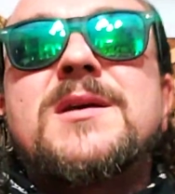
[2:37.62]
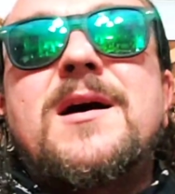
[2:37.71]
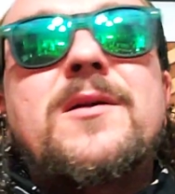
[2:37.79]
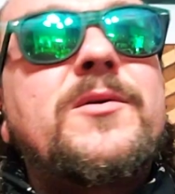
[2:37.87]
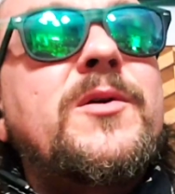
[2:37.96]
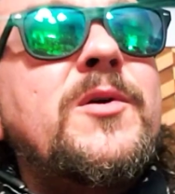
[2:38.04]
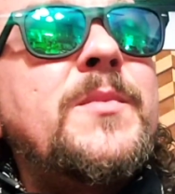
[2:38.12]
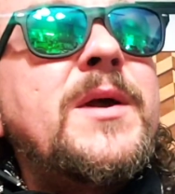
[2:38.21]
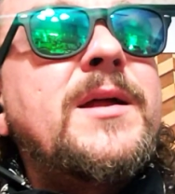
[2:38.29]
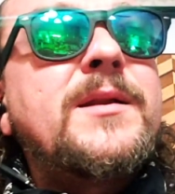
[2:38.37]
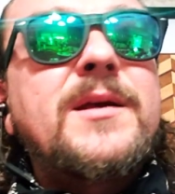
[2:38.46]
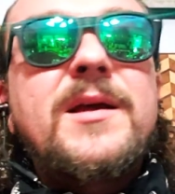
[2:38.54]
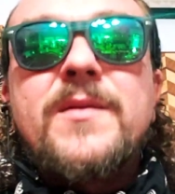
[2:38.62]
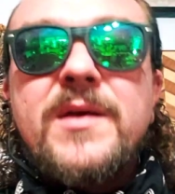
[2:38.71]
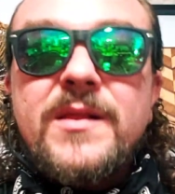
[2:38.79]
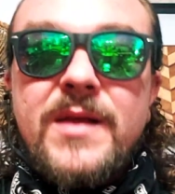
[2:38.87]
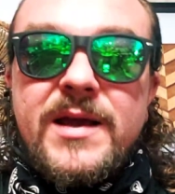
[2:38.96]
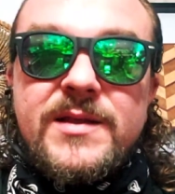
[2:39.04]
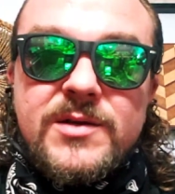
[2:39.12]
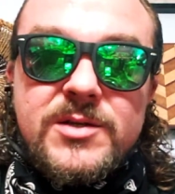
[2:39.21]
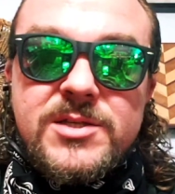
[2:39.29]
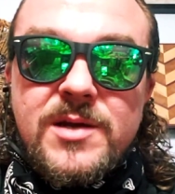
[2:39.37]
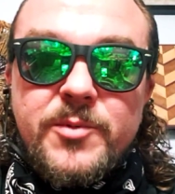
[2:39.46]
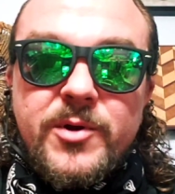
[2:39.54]
I don't know, man. And then like, there's
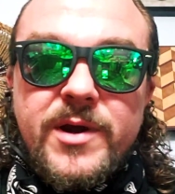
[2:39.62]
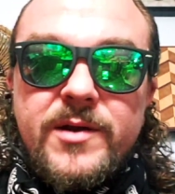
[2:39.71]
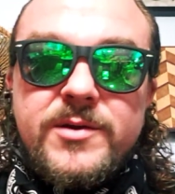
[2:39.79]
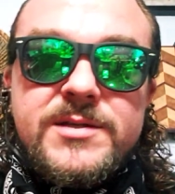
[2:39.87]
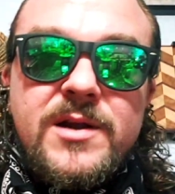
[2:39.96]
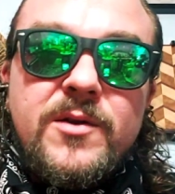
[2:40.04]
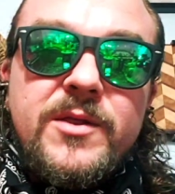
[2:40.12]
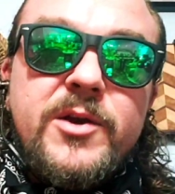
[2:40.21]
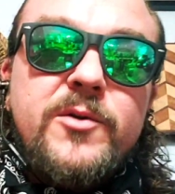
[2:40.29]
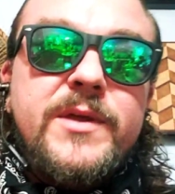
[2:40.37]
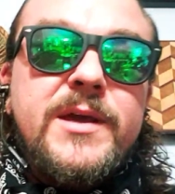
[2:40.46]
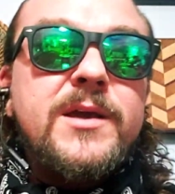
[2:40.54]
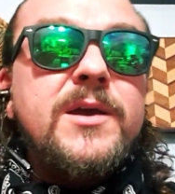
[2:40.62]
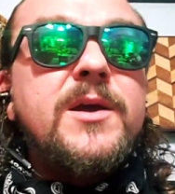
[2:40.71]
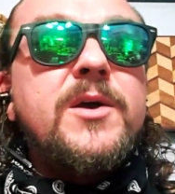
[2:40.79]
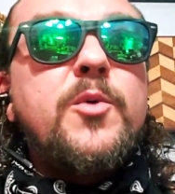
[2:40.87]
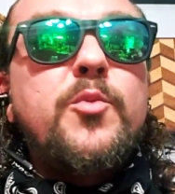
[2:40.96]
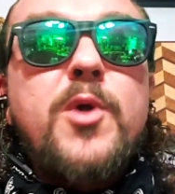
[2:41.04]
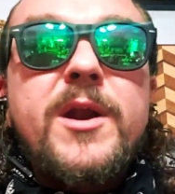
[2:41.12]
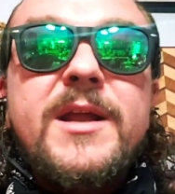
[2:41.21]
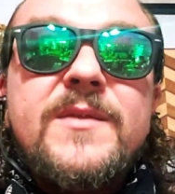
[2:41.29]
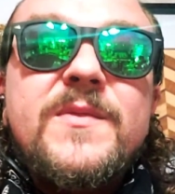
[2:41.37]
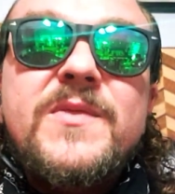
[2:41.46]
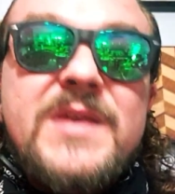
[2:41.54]
some creators that are literally
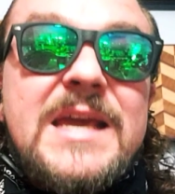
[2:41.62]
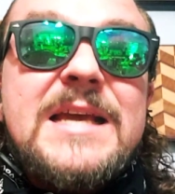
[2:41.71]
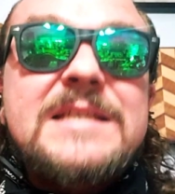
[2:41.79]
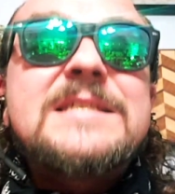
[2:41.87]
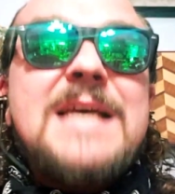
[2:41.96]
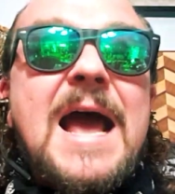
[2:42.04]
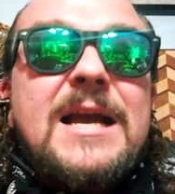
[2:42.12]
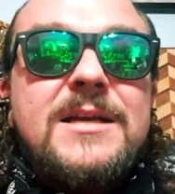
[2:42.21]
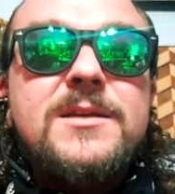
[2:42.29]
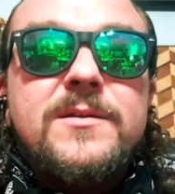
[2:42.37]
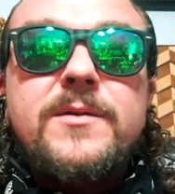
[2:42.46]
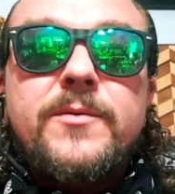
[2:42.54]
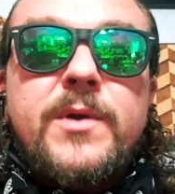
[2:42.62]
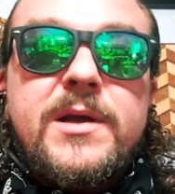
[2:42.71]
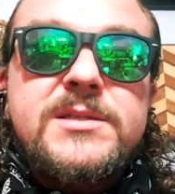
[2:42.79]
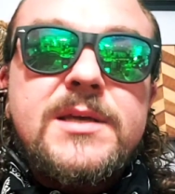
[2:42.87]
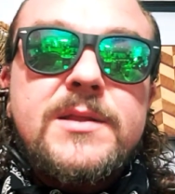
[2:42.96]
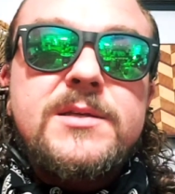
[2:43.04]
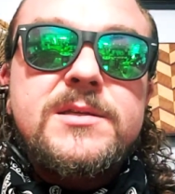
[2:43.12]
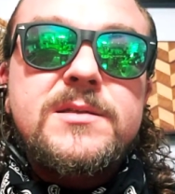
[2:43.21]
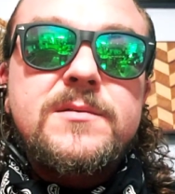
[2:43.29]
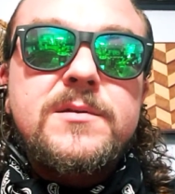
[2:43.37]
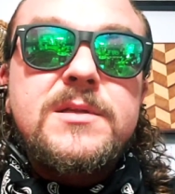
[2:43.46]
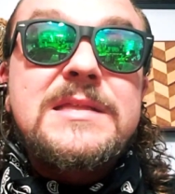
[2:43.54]
running the exact when I say this,
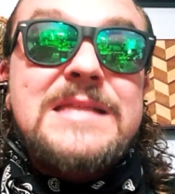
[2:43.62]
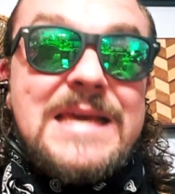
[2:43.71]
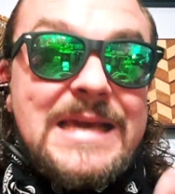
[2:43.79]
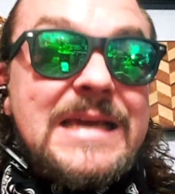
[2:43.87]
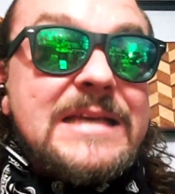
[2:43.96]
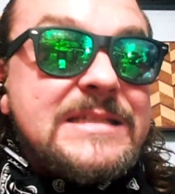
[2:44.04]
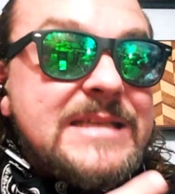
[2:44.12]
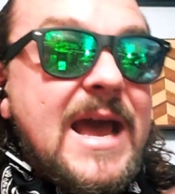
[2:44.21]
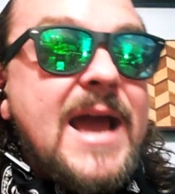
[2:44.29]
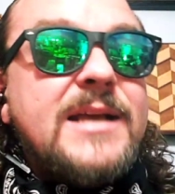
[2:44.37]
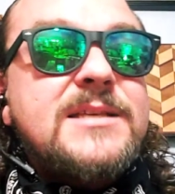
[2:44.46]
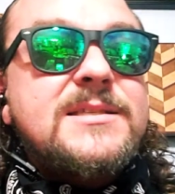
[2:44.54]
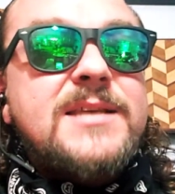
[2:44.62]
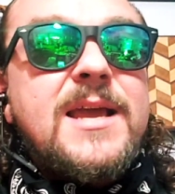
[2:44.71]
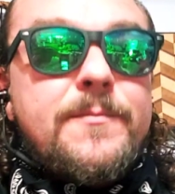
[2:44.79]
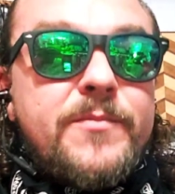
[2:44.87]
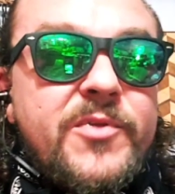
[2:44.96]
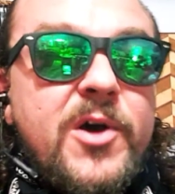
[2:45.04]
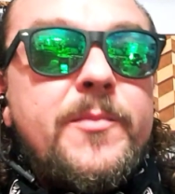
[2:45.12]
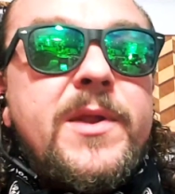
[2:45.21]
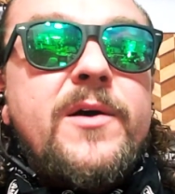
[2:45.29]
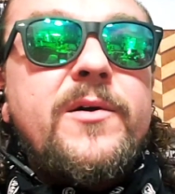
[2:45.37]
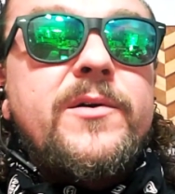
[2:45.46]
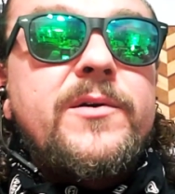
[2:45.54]
the exact same
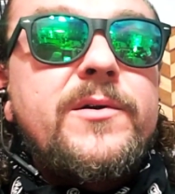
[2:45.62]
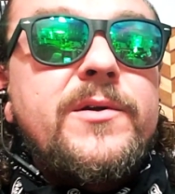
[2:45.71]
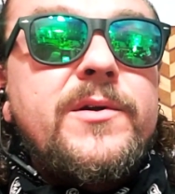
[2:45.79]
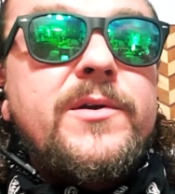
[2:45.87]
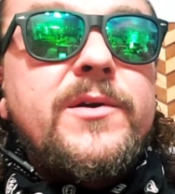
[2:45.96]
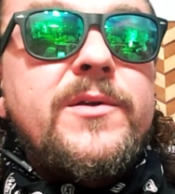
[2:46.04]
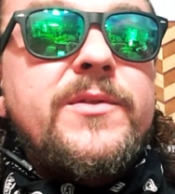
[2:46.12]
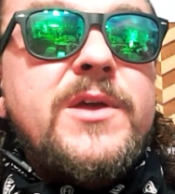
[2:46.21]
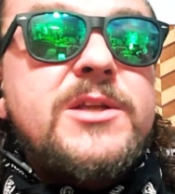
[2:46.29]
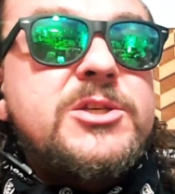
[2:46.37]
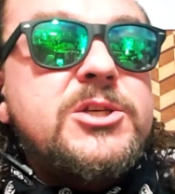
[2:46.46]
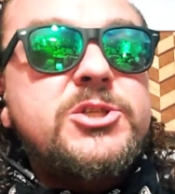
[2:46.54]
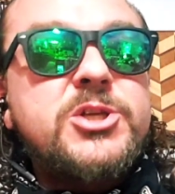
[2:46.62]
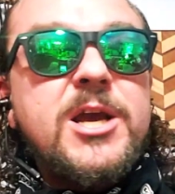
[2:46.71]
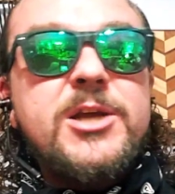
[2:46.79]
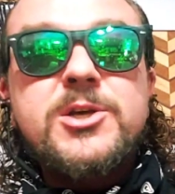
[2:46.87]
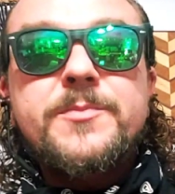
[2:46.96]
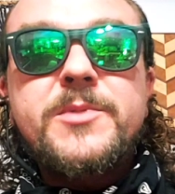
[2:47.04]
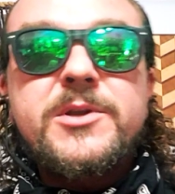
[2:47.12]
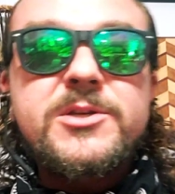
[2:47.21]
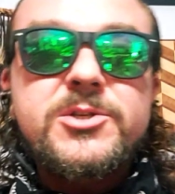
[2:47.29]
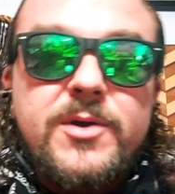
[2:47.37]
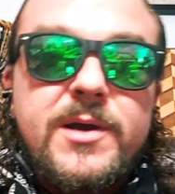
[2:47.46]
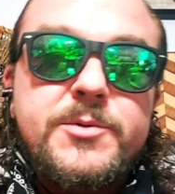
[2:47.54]
thumbnail. They just change up the
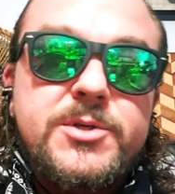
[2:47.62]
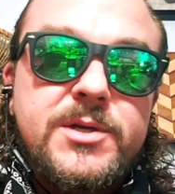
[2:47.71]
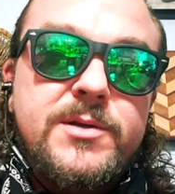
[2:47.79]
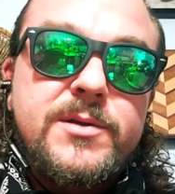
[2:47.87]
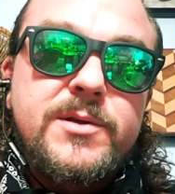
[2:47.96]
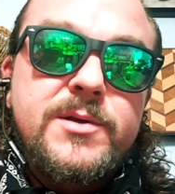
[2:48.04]
description,